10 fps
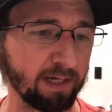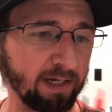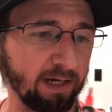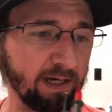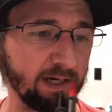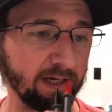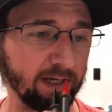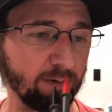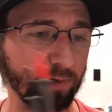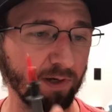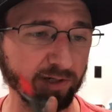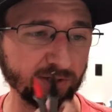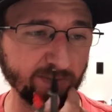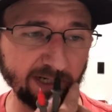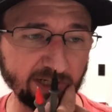It will also
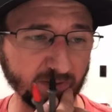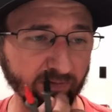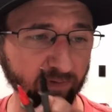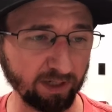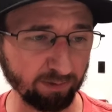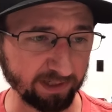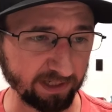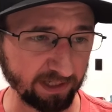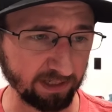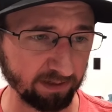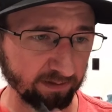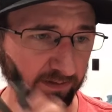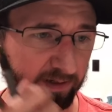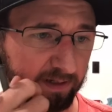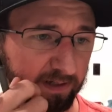measure frequency
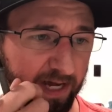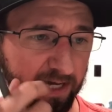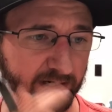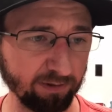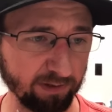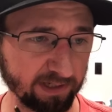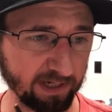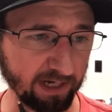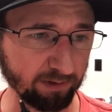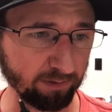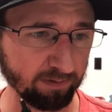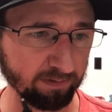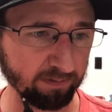and duty cycle.